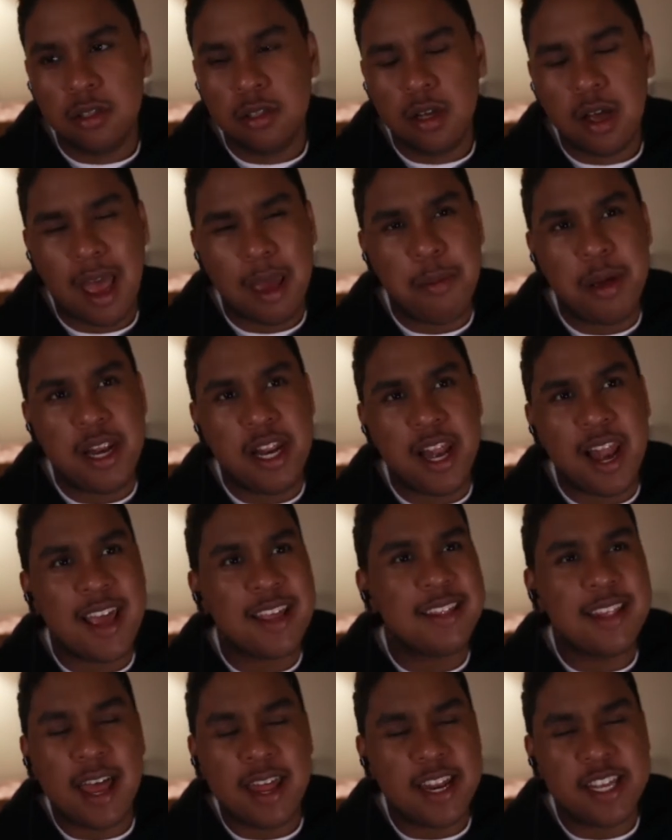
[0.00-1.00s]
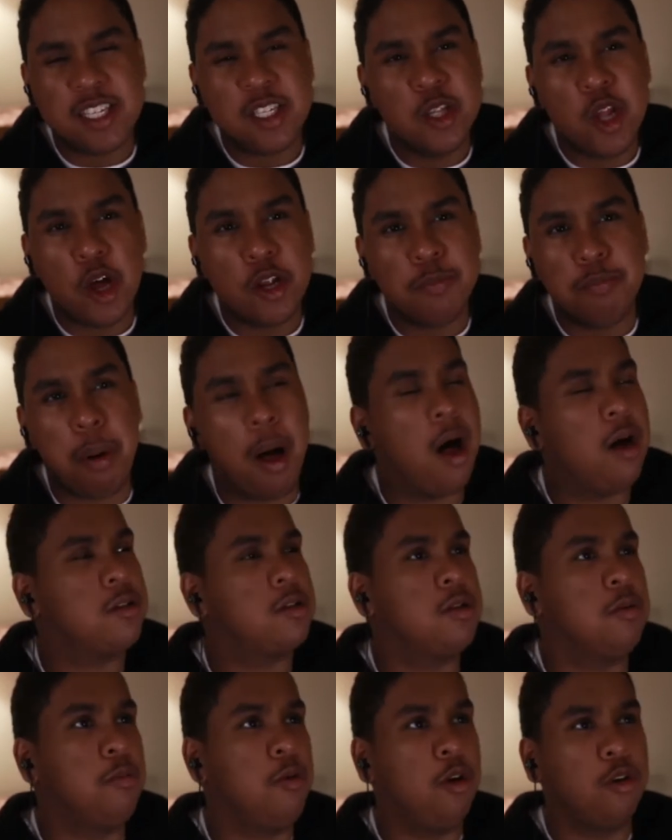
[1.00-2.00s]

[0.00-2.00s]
I mean, like, that is not possible